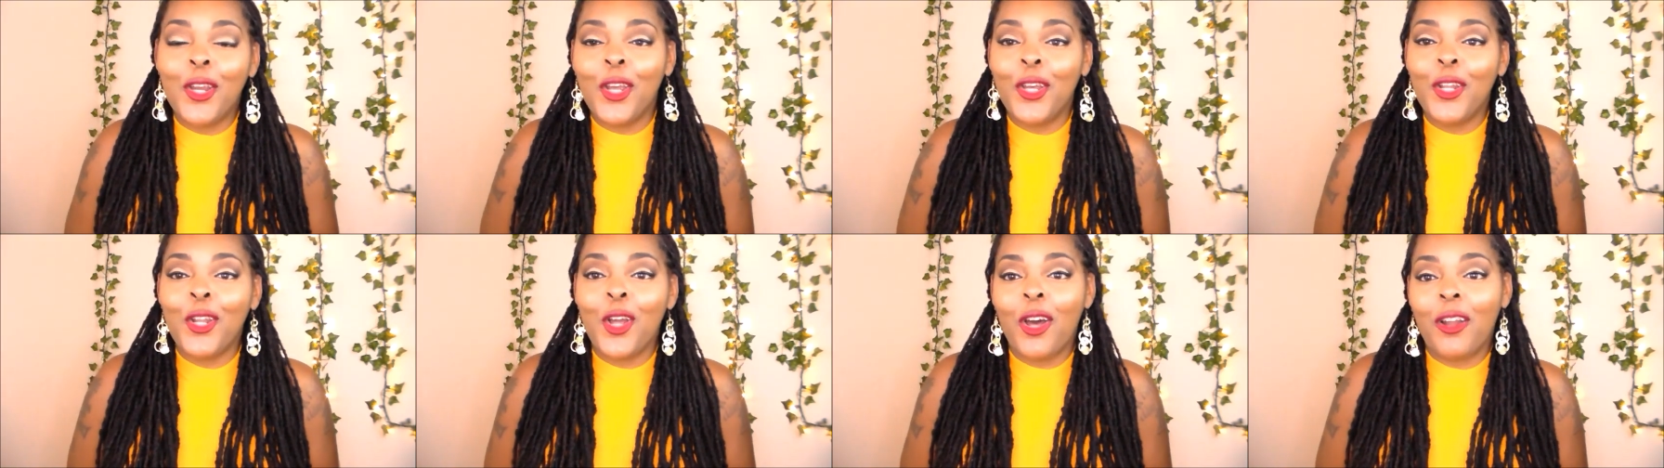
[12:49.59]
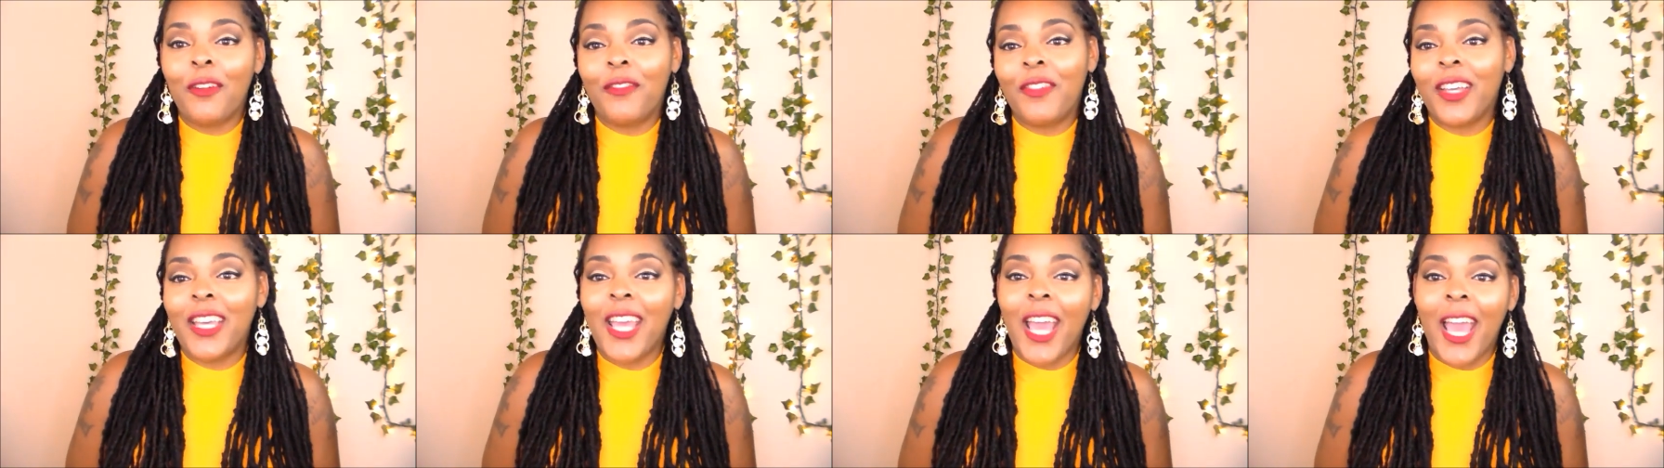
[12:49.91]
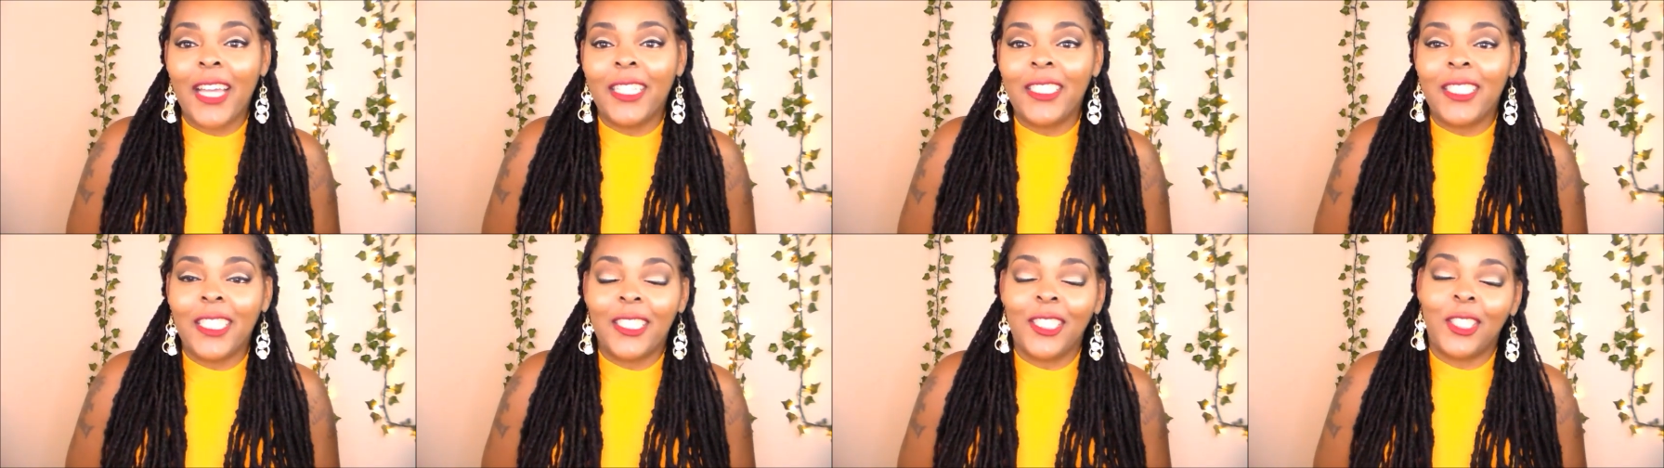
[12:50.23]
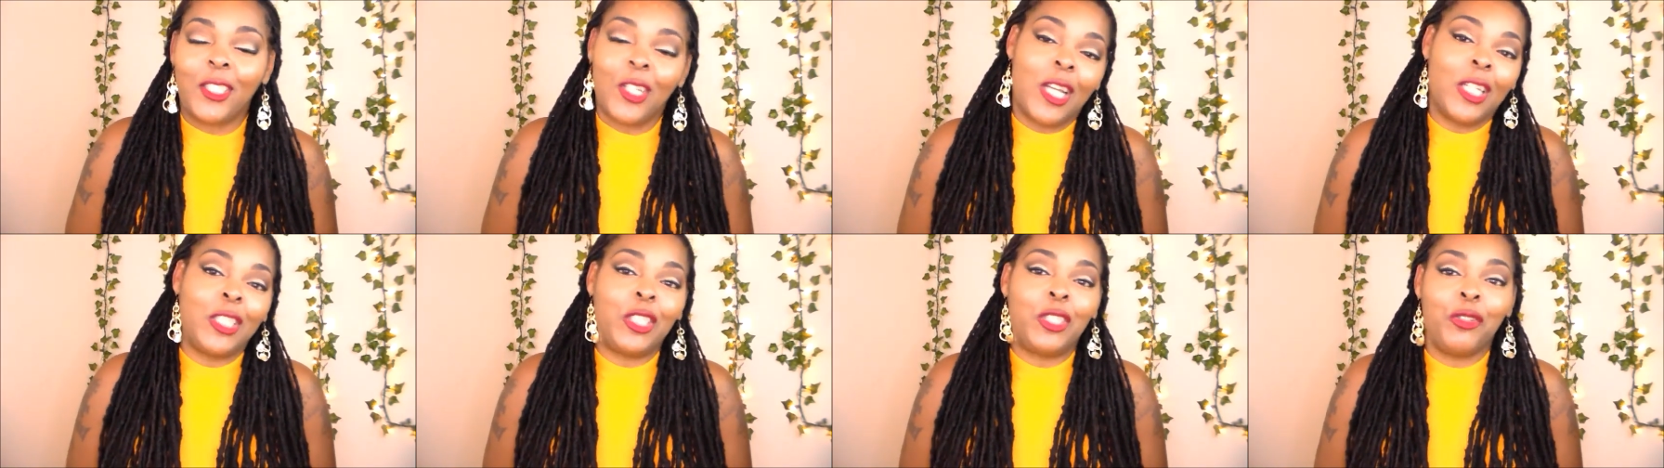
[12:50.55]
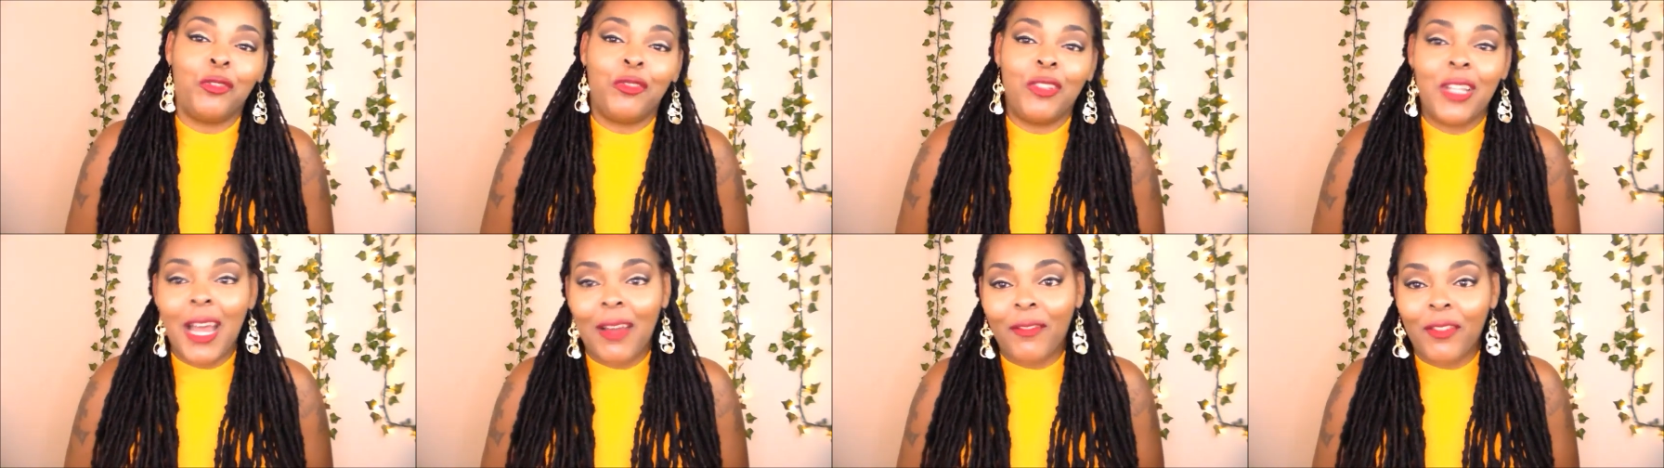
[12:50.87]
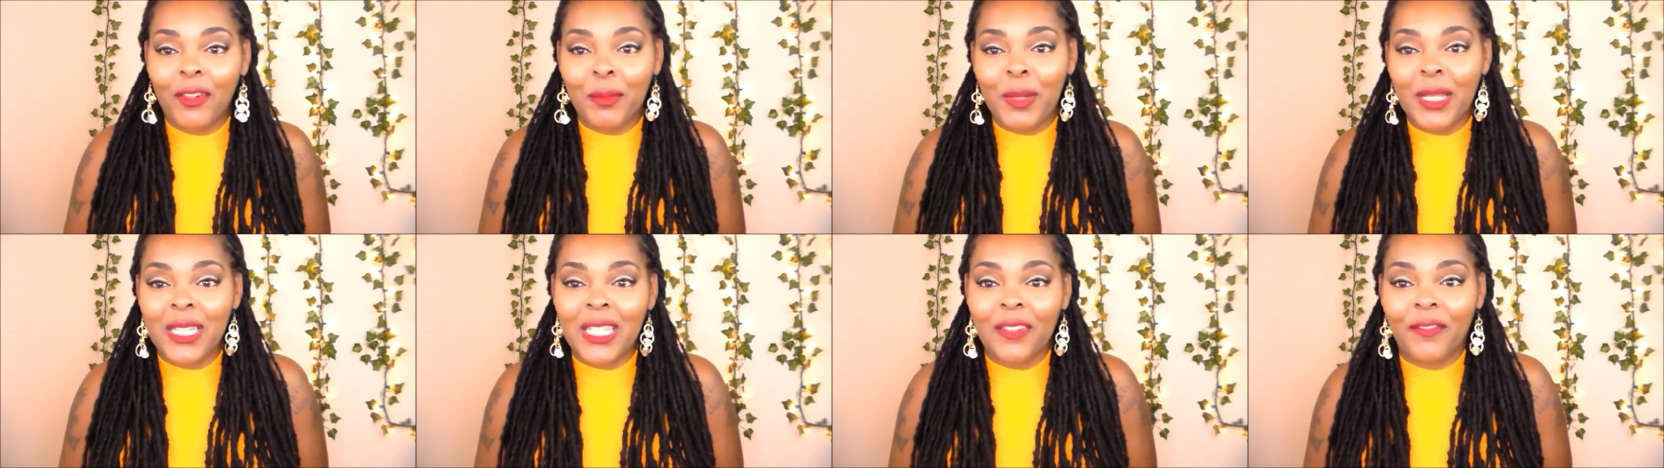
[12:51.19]
your notifications so that you
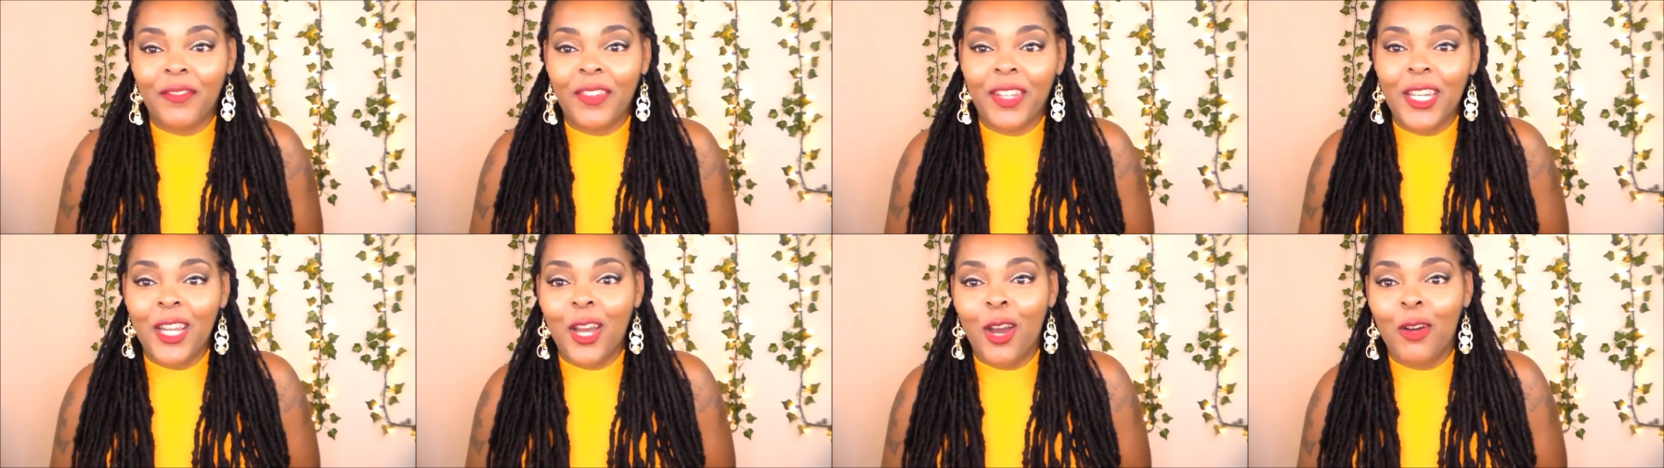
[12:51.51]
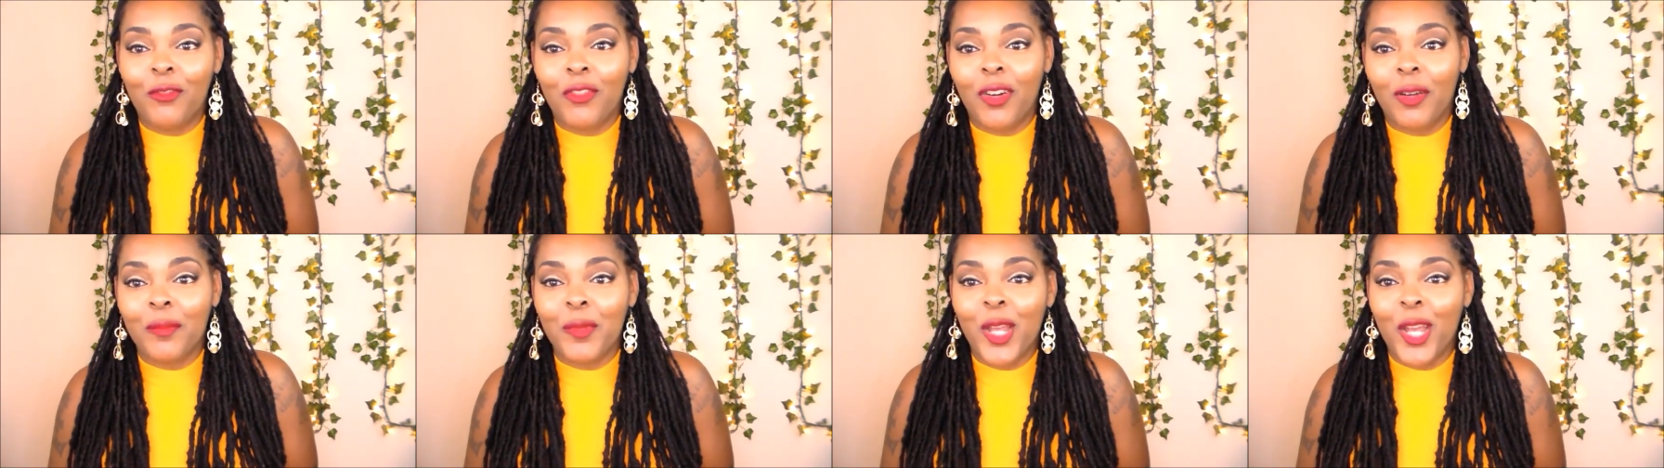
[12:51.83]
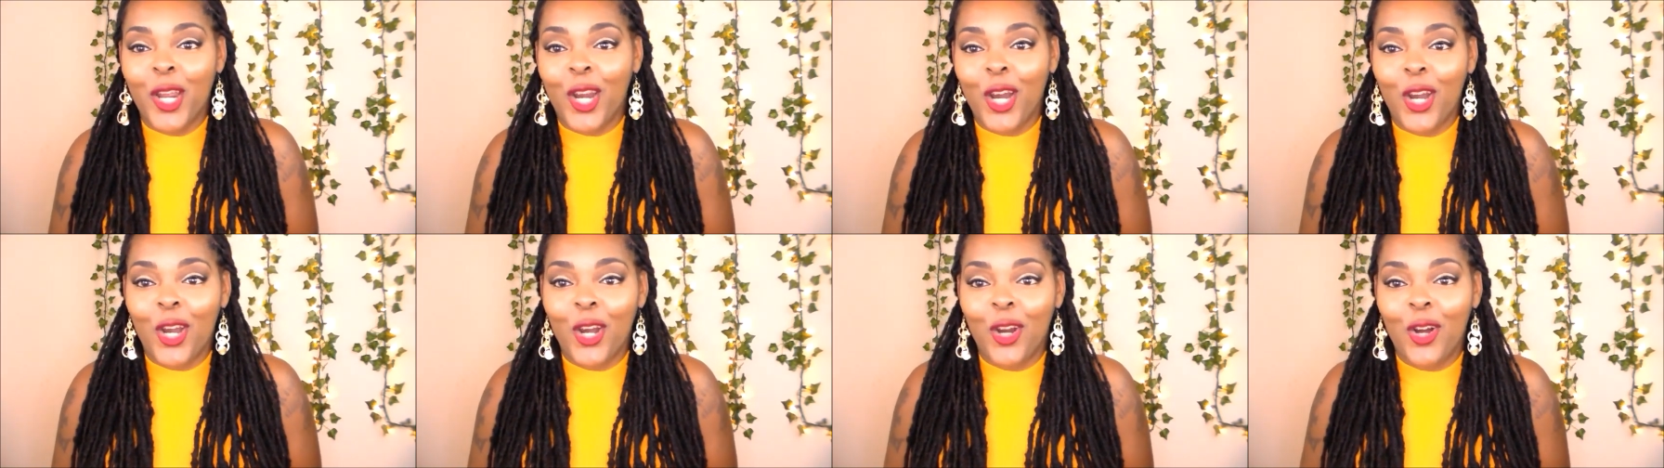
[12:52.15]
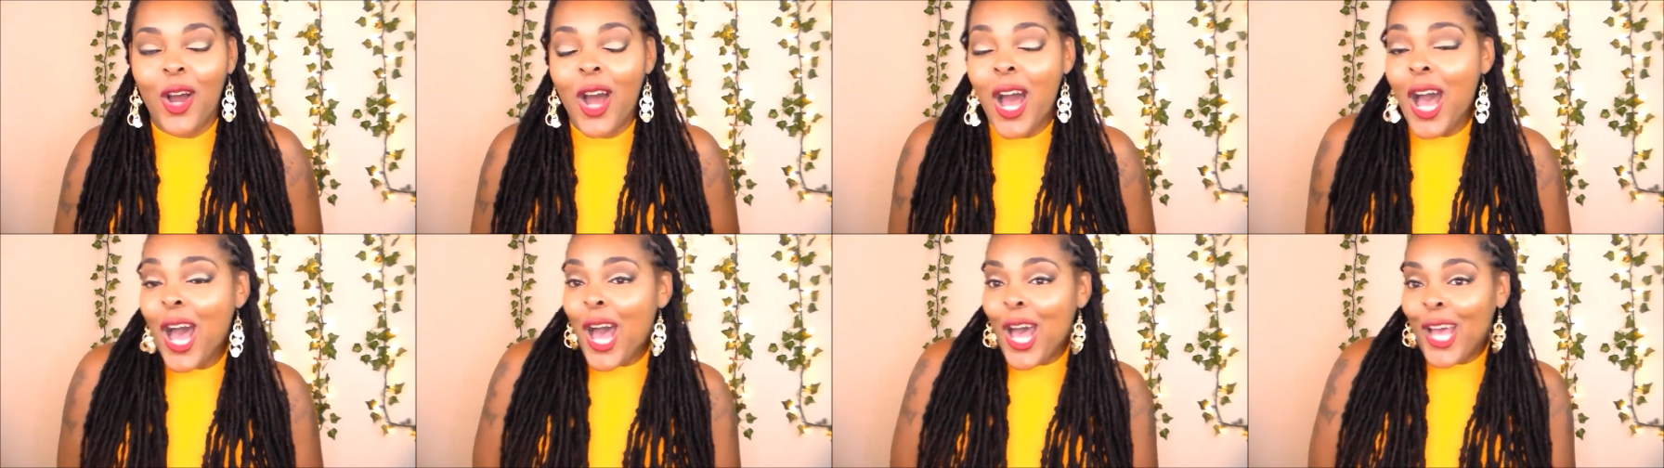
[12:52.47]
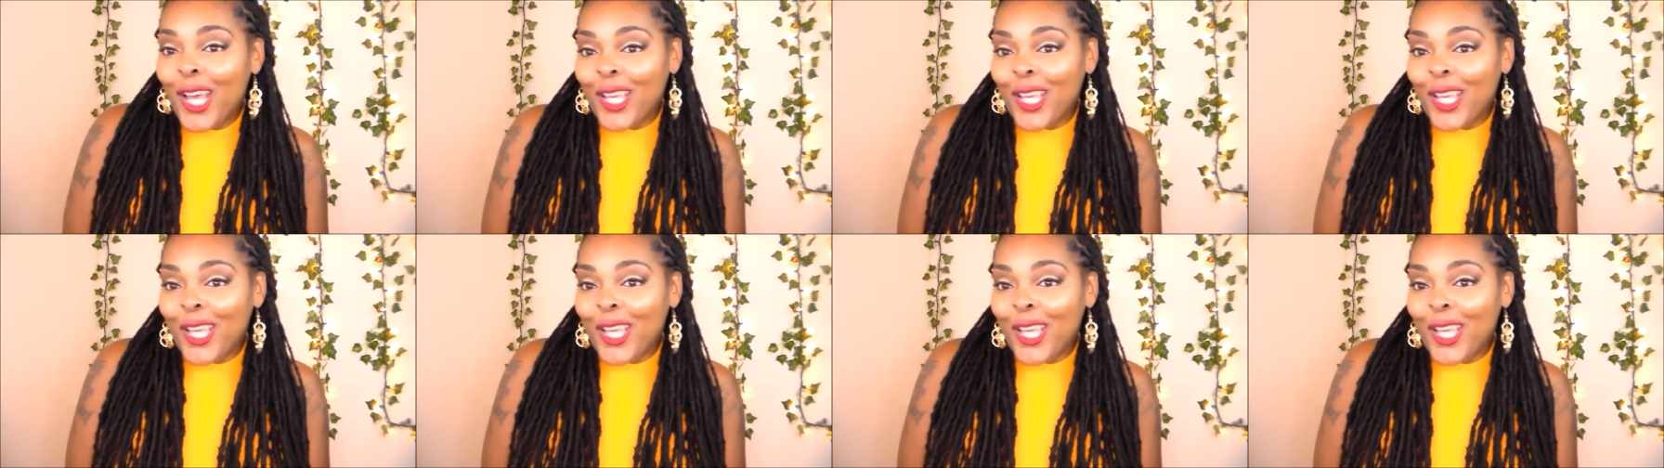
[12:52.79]
never miss a video from your girl.